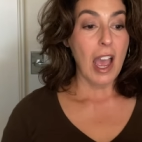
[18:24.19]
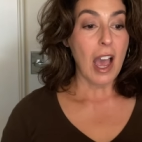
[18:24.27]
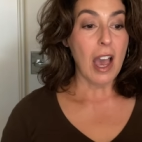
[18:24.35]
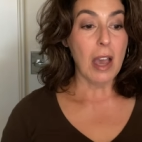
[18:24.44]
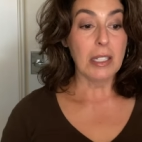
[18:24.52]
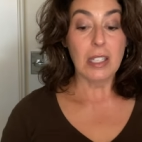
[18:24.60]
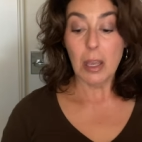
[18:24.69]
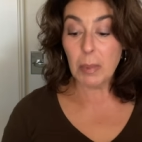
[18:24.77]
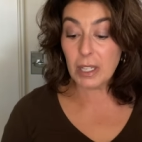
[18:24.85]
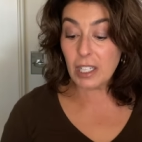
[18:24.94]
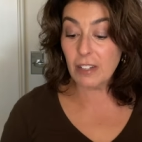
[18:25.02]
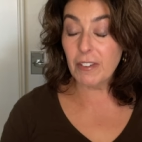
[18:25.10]
Uh,
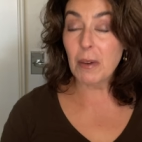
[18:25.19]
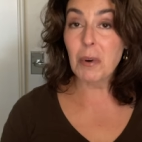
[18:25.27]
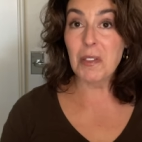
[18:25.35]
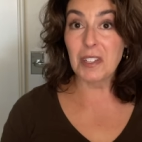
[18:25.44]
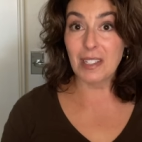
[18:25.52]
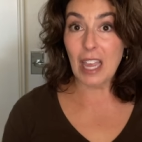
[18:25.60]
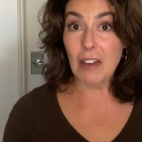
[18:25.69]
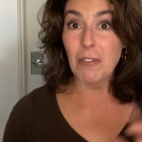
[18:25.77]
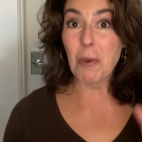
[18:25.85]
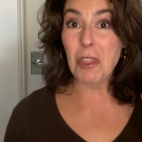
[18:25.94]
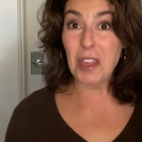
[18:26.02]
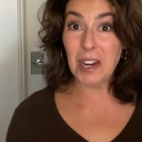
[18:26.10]
typically if I wear the
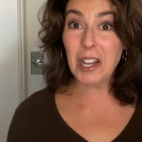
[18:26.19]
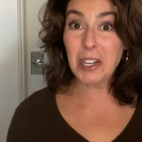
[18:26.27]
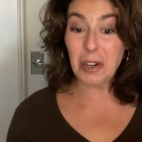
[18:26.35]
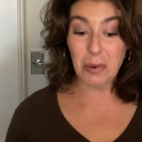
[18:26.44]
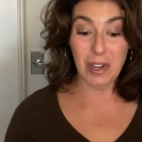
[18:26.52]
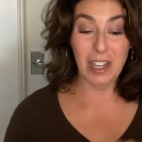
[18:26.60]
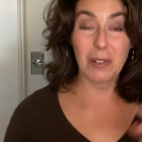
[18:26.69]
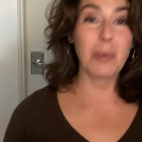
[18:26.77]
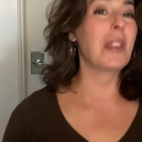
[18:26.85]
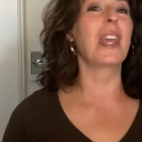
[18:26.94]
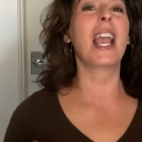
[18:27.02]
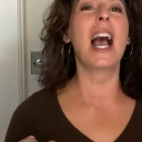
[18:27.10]
Sappho, then I go in
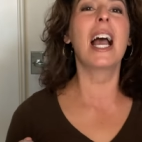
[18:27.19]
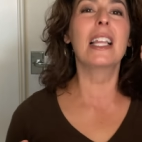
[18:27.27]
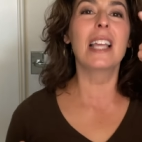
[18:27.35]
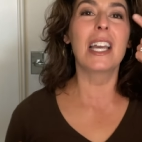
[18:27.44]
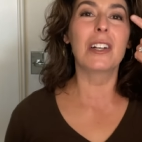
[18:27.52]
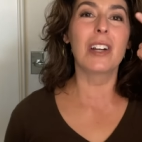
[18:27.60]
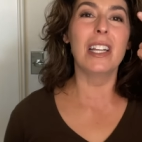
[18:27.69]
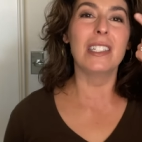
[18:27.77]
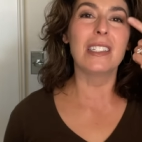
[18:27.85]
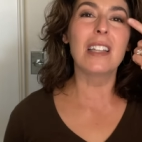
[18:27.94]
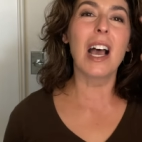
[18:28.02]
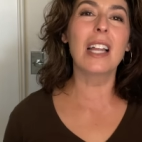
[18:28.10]
with a highlighter
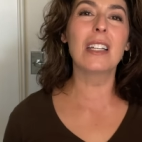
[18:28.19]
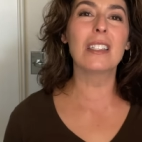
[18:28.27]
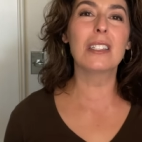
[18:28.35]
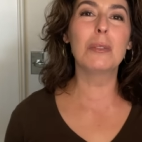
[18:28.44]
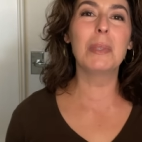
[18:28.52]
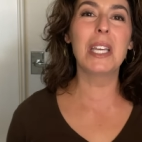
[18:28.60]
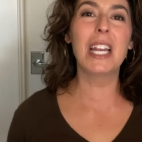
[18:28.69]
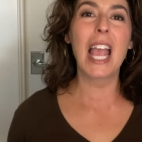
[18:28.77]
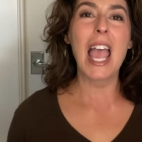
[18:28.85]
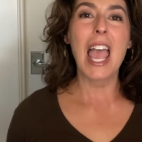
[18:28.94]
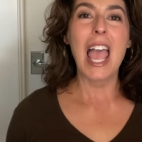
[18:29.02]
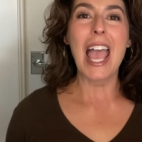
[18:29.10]
and dot a little bit
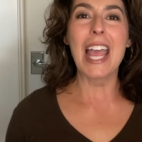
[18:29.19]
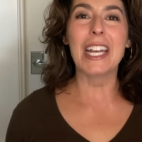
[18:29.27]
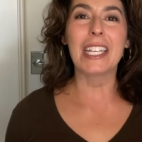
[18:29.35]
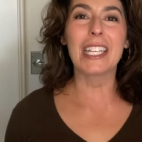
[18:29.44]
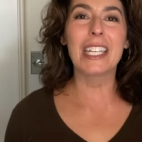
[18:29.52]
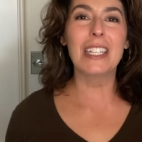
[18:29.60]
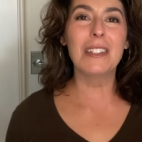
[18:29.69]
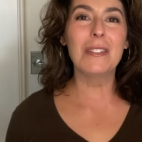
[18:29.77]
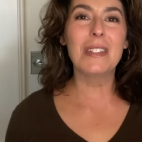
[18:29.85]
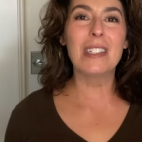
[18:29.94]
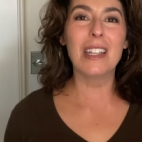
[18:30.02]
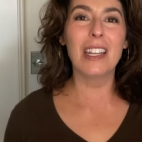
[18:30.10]
and it
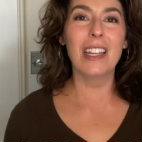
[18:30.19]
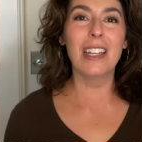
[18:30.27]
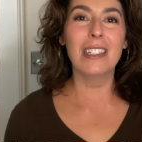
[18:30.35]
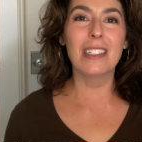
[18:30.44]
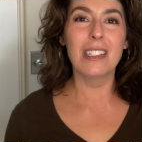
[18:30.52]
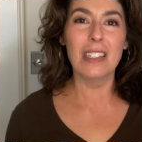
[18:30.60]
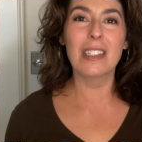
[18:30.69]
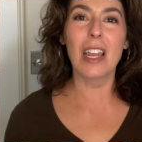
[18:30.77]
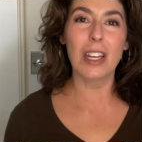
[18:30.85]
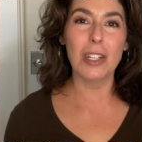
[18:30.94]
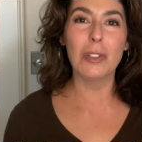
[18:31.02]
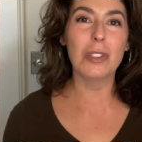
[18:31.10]
gives, since I
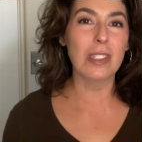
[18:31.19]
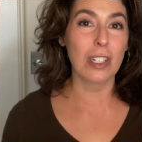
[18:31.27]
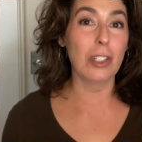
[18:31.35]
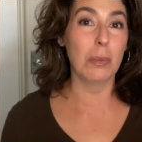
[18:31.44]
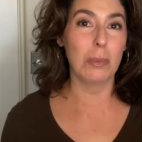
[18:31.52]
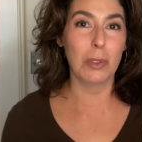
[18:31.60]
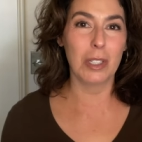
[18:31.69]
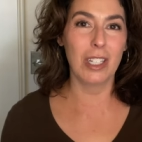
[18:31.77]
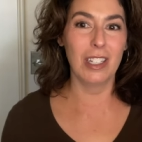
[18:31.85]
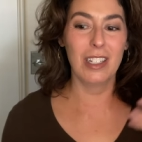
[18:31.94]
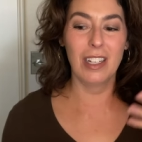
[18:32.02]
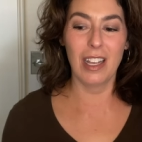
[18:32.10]
use such
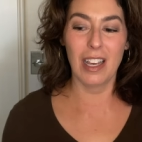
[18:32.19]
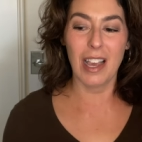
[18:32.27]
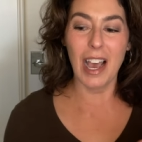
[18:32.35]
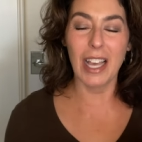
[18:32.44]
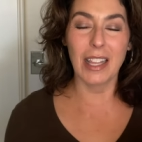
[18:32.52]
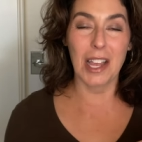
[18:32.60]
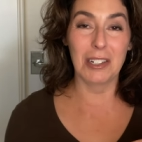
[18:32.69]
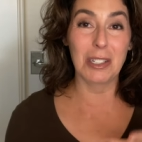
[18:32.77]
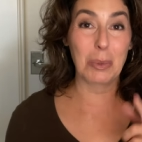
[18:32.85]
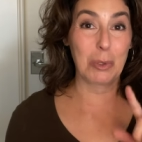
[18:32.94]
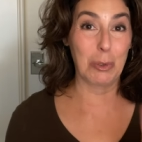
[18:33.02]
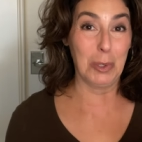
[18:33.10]
emollient
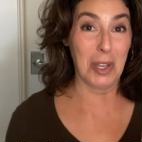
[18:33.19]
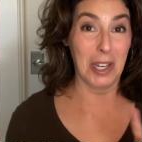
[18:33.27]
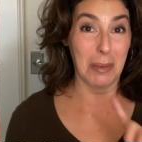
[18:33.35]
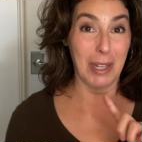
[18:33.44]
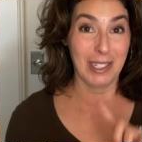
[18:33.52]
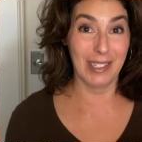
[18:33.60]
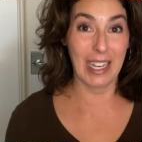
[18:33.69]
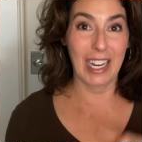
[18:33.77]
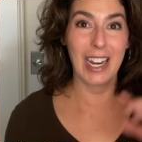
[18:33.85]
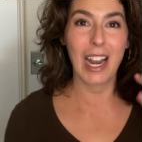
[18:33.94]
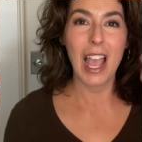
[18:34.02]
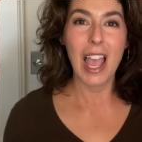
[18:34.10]
highlighters, which we'll talk about in a second,